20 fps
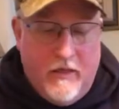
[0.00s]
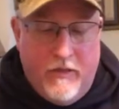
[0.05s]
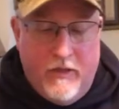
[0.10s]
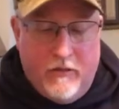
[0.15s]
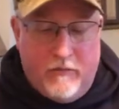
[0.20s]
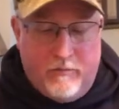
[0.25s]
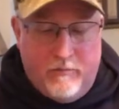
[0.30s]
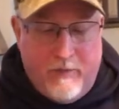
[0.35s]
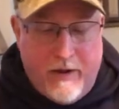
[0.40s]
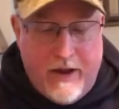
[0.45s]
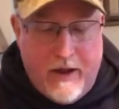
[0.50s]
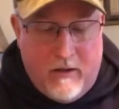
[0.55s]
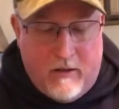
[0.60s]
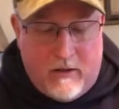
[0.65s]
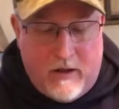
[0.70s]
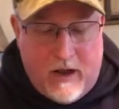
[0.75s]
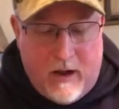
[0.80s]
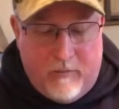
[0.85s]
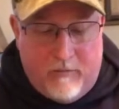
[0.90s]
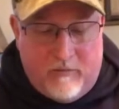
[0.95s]
This bale
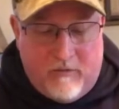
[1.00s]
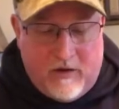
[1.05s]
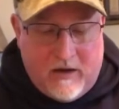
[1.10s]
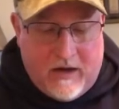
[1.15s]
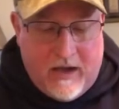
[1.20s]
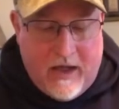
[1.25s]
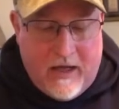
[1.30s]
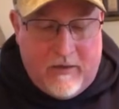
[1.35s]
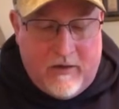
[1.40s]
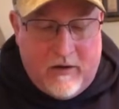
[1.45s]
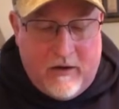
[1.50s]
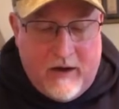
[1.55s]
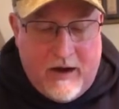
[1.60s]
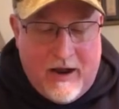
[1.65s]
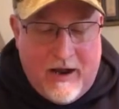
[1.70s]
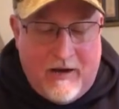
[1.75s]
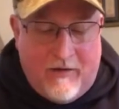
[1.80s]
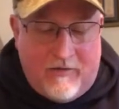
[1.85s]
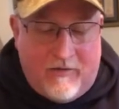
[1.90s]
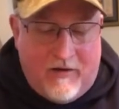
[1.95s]
comes together
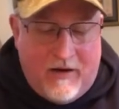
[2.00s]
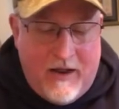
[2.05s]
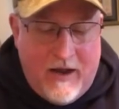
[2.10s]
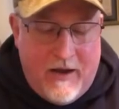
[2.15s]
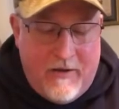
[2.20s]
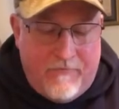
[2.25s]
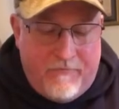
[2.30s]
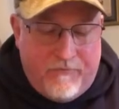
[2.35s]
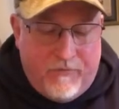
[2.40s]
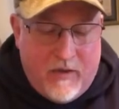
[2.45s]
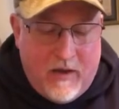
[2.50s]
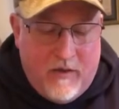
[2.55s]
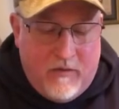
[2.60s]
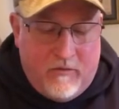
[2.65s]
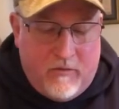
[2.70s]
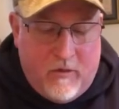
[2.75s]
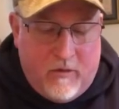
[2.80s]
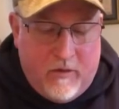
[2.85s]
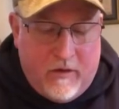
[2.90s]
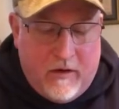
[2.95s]
nicely
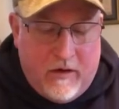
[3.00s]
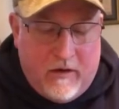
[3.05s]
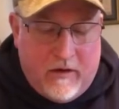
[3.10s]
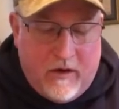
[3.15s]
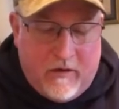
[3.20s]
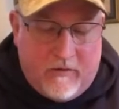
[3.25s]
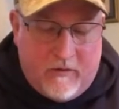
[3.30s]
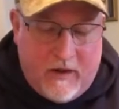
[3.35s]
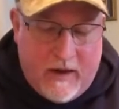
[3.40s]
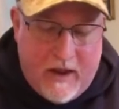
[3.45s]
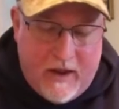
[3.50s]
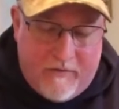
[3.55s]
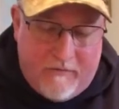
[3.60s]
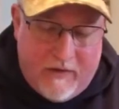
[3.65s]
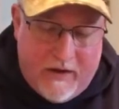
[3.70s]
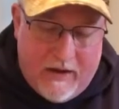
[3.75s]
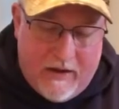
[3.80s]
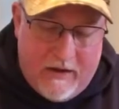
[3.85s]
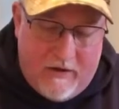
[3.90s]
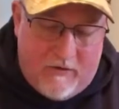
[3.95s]
so that it doesn't
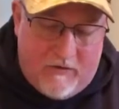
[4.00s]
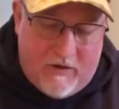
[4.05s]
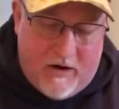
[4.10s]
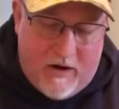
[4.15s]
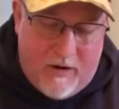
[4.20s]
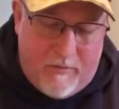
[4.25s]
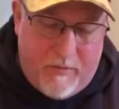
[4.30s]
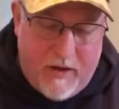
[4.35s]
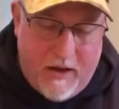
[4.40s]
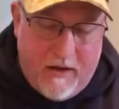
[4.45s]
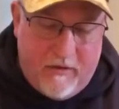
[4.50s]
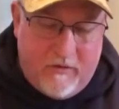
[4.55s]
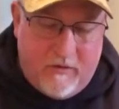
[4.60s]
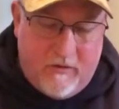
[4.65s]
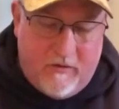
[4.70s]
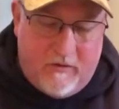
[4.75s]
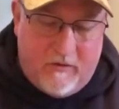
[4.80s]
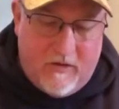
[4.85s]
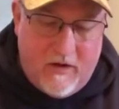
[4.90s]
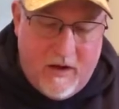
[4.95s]
have any sharp
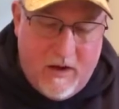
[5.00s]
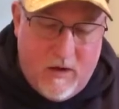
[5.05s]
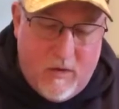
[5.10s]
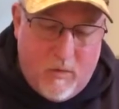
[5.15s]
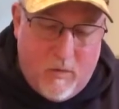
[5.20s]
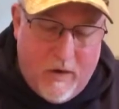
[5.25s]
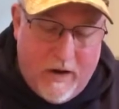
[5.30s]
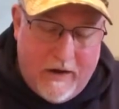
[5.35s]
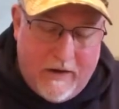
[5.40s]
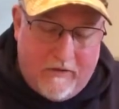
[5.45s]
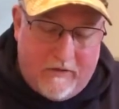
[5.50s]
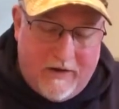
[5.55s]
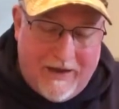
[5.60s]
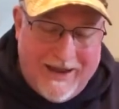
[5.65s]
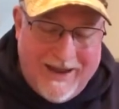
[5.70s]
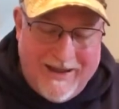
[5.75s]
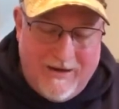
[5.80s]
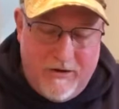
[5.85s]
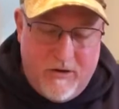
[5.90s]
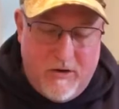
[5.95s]
edges when it's
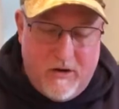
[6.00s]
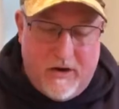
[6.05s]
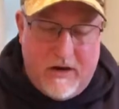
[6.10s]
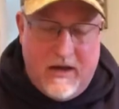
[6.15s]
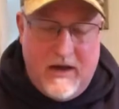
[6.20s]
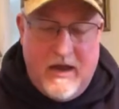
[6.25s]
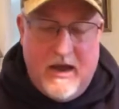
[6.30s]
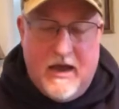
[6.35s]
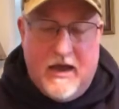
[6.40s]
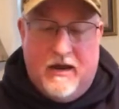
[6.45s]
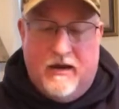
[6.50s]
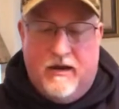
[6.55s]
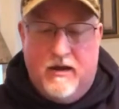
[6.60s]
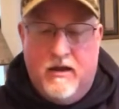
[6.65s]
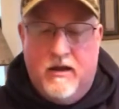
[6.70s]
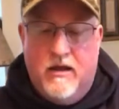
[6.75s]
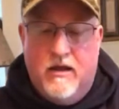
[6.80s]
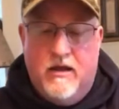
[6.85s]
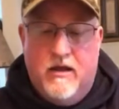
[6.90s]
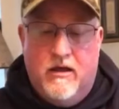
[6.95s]
in your kit.
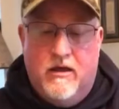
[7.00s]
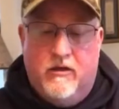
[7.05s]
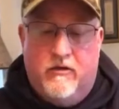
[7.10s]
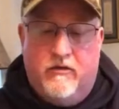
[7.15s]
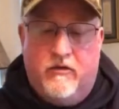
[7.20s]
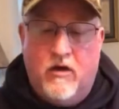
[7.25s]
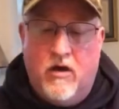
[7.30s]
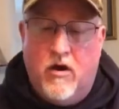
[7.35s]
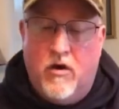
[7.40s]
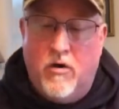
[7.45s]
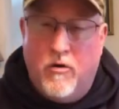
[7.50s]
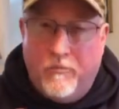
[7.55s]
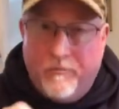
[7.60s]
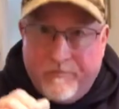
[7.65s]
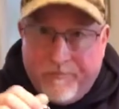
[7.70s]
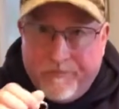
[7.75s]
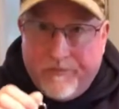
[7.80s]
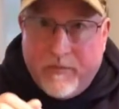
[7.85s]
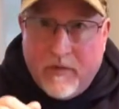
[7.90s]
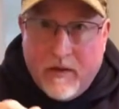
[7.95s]
So
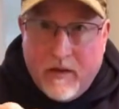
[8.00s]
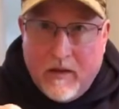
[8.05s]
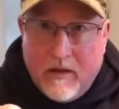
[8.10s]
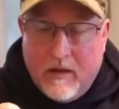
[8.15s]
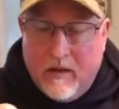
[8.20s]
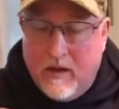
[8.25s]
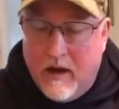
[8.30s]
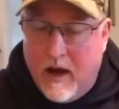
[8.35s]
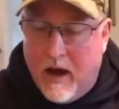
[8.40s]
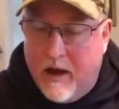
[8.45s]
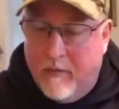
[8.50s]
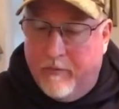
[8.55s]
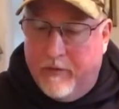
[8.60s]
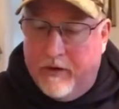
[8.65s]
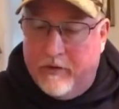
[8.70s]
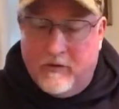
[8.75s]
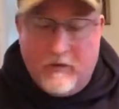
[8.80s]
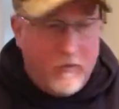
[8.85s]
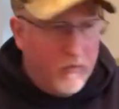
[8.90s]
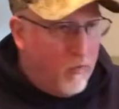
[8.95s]
um,
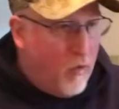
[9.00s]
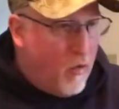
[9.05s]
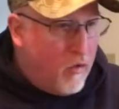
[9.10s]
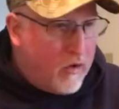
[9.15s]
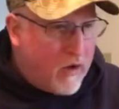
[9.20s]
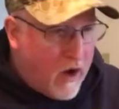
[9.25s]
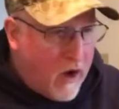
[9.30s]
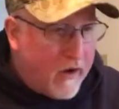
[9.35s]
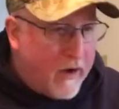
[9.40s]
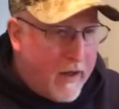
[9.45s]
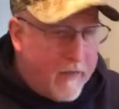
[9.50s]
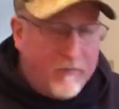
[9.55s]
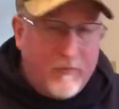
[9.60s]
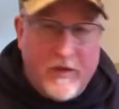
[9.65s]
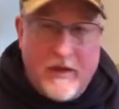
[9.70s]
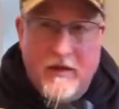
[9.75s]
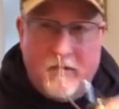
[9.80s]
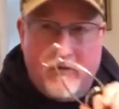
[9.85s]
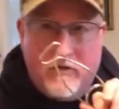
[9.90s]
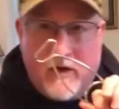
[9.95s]
it, it, won't cut up
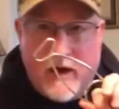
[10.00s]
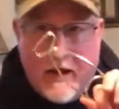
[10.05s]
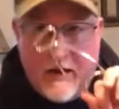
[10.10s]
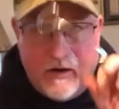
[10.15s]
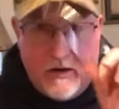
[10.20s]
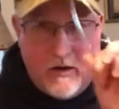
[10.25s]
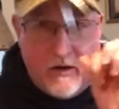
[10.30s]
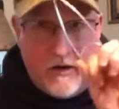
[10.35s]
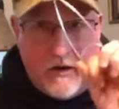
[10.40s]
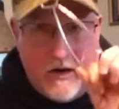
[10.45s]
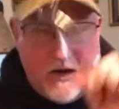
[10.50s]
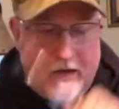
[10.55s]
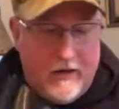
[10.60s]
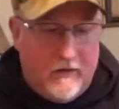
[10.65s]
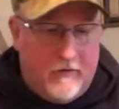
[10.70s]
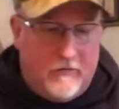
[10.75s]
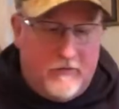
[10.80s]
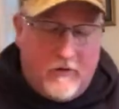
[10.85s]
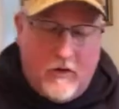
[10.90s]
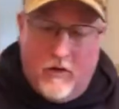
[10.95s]
the inside of your
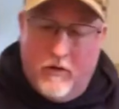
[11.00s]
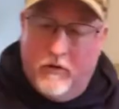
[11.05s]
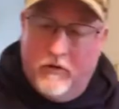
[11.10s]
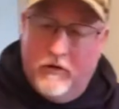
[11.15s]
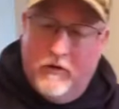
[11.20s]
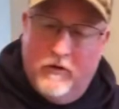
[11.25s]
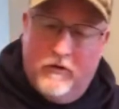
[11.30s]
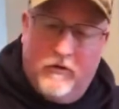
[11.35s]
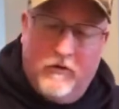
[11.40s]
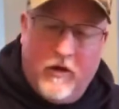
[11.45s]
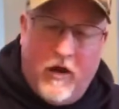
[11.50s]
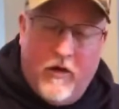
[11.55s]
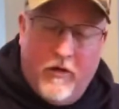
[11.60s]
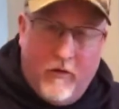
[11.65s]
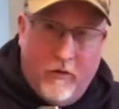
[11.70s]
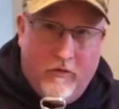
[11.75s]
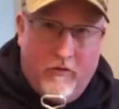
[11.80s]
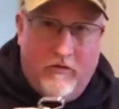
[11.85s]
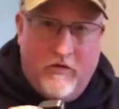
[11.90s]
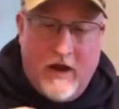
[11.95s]
kit. So you saw
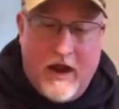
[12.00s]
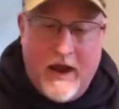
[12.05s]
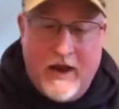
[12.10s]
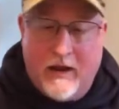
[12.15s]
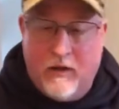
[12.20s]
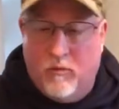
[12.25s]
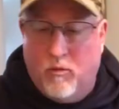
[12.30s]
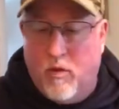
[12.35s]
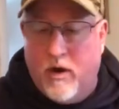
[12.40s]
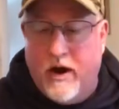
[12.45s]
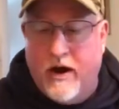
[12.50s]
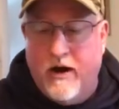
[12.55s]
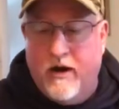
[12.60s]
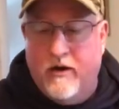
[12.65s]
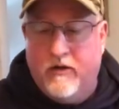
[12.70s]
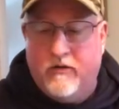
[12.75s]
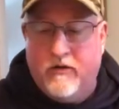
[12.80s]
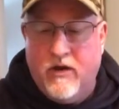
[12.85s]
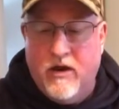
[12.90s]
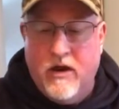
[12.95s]
those jagged
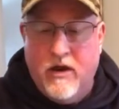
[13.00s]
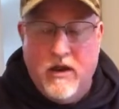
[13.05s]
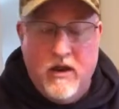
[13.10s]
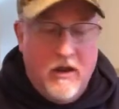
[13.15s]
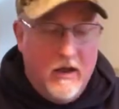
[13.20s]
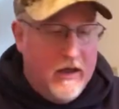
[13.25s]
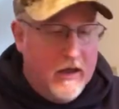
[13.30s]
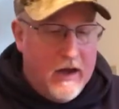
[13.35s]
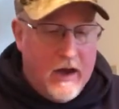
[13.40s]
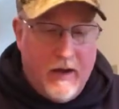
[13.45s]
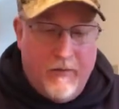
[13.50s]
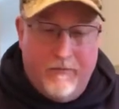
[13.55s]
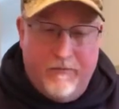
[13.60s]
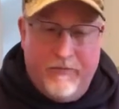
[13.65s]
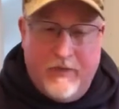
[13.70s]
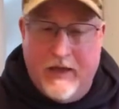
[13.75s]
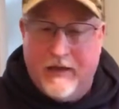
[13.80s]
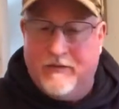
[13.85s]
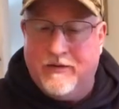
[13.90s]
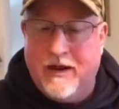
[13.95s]
wires. Um,
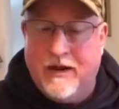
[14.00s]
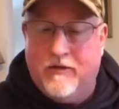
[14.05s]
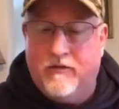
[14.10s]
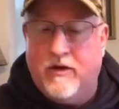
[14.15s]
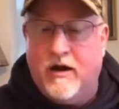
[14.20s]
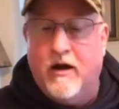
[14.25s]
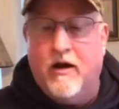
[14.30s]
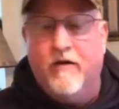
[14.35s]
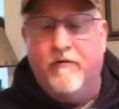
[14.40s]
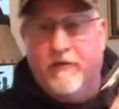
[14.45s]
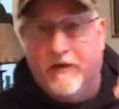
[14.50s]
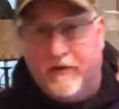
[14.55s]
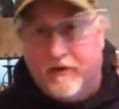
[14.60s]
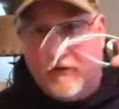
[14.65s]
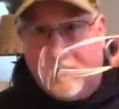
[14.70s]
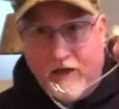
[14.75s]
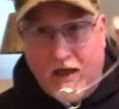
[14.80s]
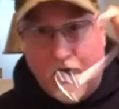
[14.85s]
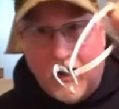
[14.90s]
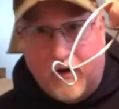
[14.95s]
that takes care of
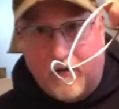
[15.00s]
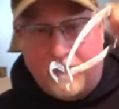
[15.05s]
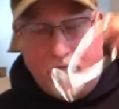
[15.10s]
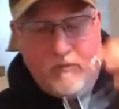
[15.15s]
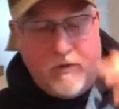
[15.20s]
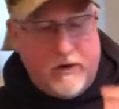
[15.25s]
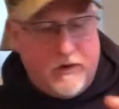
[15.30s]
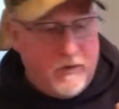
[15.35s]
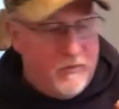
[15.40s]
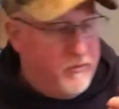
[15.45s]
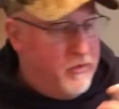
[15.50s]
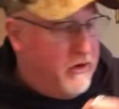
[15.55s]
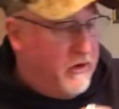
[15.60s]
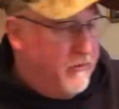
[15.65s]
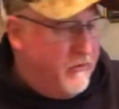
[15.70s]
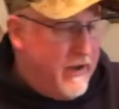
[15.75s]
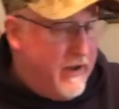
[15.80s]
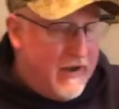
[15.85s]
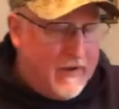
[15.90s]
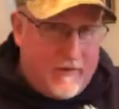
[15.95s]
itself when you put
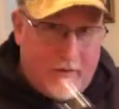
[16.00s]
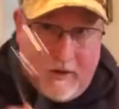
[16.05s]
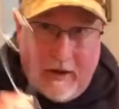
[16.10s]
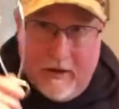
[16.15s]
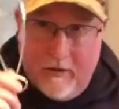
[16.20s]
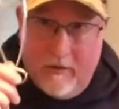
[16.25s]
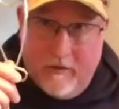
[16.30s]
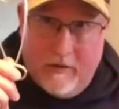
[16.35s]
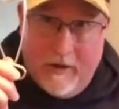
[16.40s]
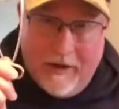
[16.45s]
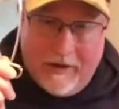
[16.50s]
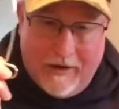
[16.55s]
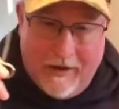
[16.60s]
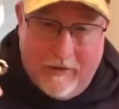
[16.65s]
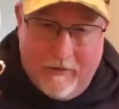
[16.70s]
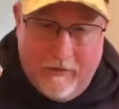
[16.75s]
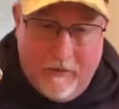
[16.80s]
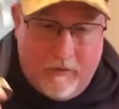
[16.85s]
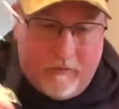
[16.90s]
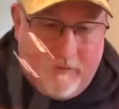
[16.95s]
it back together like
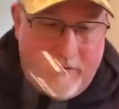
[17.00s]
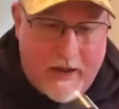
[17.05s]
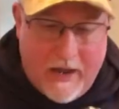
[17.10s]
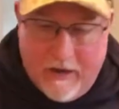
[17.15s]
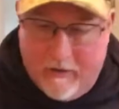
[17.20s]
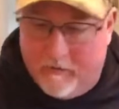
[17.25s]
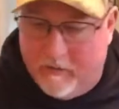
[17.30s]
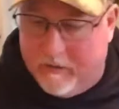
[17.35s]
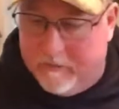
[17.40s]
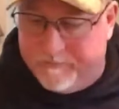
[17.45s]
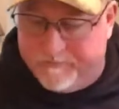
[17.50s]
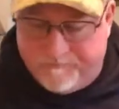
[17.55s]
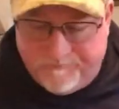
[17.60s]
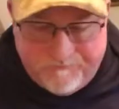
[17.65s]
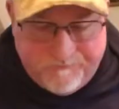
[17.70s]
in this fashion.